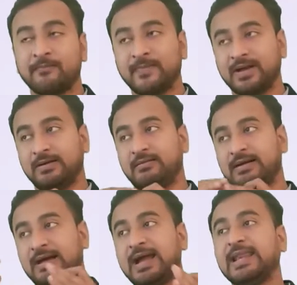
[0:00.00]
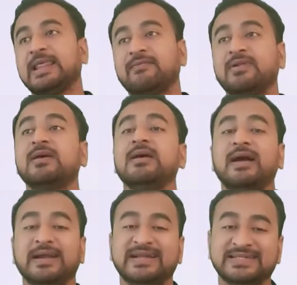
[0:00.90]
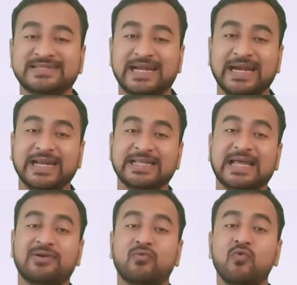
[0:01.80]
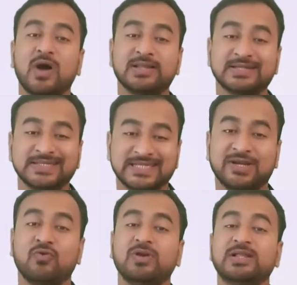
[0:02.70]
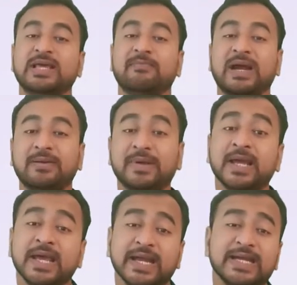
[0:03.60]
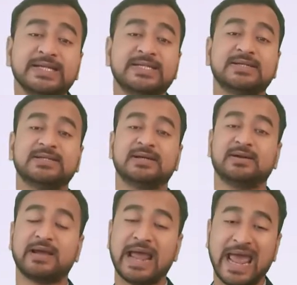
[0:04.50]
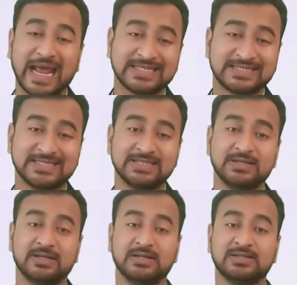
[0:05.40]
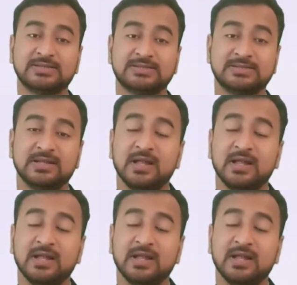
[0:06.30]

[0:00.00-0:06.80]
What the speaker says: high level understanding that who are the stakeholders. They might be internal, externals.